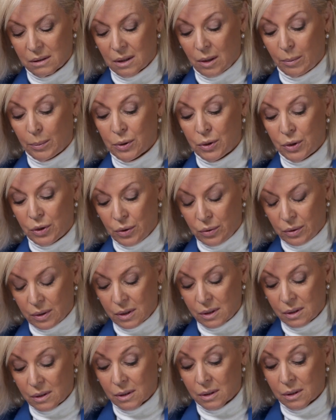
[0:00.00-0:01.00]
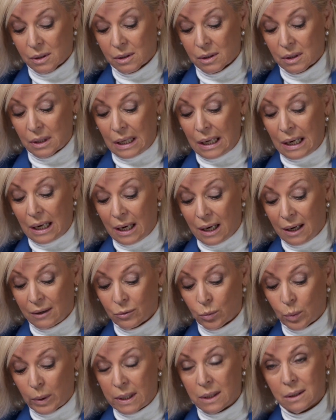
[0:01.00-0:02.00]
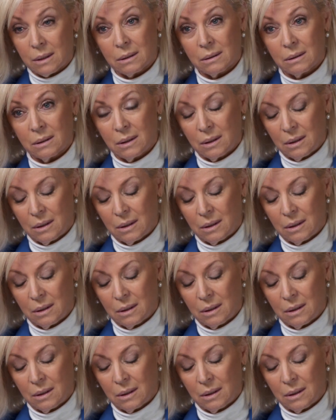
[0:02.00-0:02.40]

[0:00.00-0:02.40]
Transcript: an opportunist, a half-wit,